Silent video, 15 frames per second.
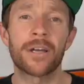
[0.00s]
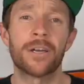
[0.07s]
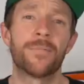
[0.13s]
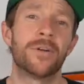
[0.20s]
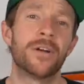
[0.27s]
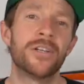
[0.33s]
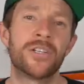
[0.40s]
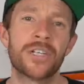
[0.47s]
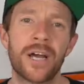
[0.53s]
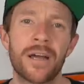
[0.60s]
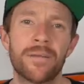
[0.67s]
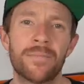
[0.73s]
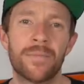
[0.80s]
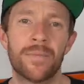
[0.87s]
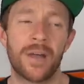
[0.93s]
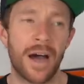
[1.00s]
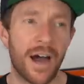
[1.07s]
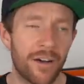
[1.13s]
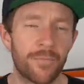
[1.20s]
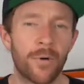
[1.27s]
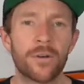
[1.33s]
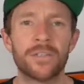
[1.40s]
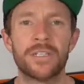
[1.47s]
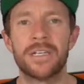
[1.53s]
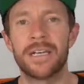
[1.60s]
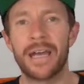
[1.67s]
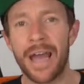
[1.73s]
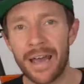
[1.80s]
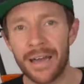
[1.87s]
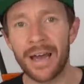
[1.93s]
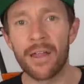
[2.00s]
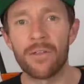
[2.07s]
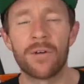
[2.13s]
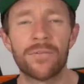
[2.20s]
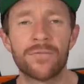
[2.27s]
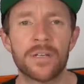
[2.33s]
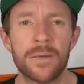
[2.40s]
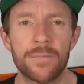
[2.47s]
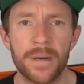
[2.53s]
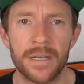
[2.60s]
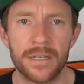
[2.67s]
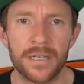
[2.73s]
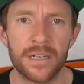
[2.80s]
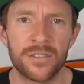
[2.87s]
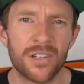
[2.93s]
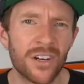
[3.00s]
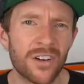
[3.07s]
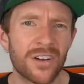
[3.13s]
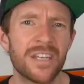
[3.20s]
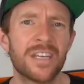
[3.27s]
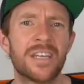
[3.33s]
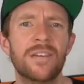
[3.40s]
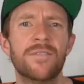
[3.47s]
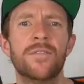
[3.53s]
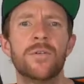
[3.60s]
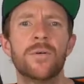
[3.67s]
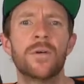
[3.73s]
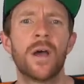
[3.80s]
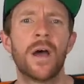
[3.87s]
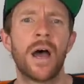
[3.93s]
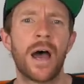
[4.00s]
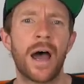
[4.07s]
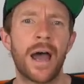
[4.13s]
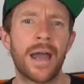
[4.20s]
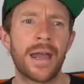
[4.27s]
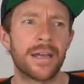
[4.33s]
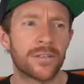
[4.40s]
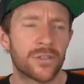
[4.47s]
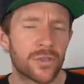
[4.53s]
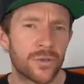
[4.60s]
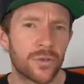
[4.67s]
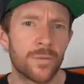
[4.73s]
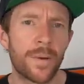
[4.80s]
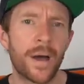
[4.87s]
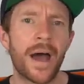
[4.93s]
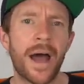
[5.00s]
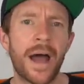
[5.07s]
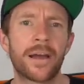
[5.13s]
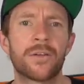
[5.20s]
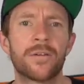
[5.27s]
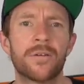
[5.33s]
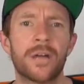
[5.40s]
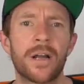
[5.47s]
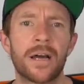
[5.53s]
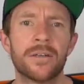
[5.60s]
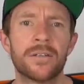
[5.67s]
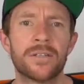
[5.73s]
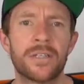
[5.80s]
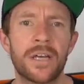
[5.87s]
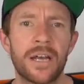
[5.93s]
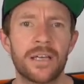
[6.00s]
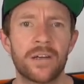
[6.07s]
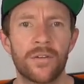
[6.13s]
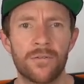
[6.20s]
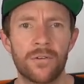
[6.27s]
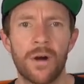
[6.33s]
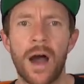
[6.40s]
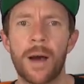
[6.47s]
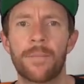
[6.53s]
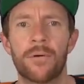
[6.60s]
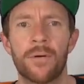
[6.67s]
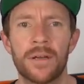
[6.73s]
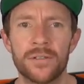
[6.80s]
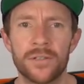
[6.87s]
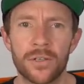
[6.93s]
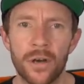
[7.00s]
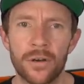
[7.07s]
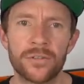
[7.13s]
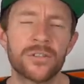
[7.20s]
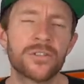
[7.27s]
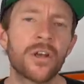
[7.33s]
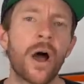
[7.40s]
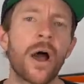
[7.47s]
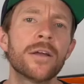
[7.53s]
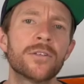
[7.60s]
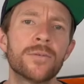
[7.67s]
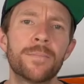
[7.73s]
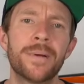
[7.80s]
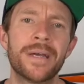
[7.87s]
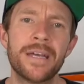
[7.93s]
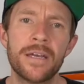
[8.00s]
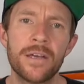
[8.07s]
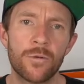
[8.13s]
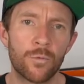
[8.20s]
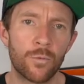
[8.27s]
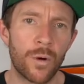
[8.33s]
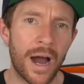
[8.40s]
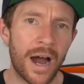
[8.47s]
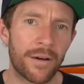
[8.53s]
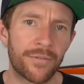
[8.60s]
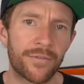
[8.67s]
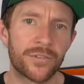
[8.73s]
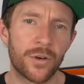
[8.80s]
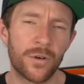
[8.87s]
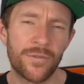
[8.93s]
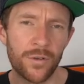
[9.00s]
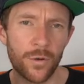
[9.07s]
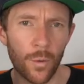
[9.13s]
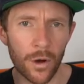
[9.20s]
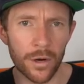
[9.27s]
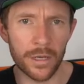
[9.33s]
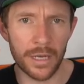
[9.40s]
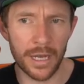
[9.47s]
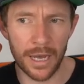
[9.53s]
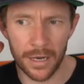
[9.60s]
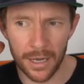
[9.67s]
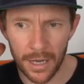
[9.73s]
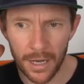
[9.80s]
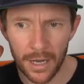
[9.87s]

can appreciate the Half Monty and other FTP tests are not going to give you a super accurate understanding of your upper end zones. It's going to be rough. So if you want to get